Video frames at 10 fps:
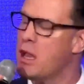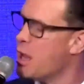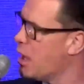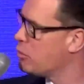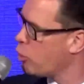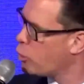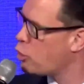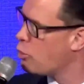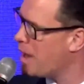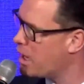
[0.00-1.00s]
And the local
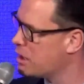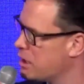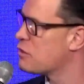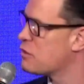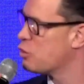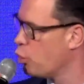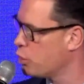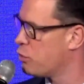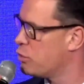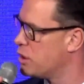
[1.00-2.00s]
market saw
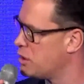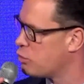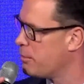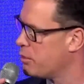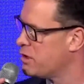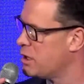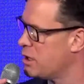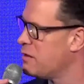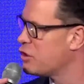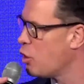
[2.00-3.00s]
through these
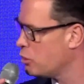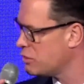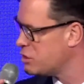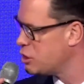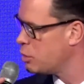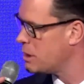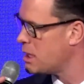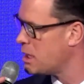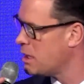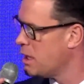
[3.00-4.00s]
representatives continuity,
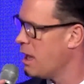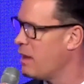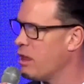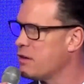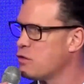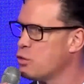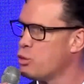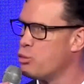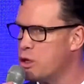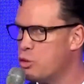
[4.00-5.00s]
and they saw
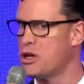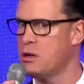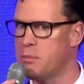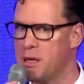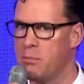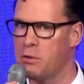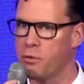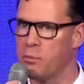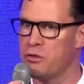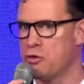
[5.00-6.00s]
real commitment
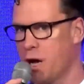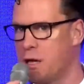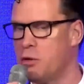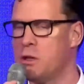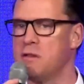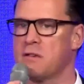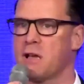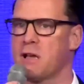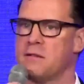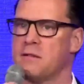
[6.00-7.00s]
from Australia, in this
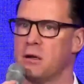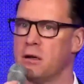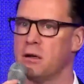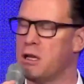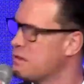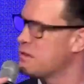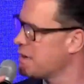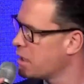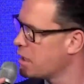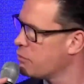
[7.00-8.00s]
case at a state
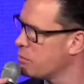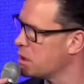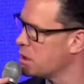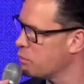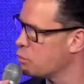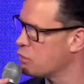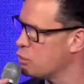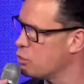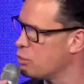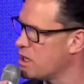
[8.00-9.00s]
government level, to
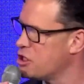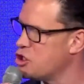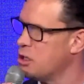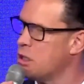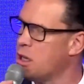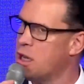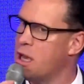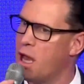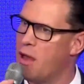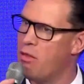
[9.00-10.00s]
the region.
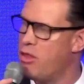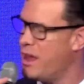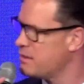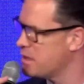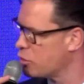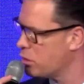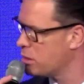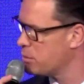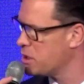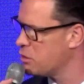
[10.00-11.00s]
And that's
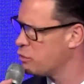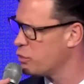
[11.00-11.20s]
incredibly useful.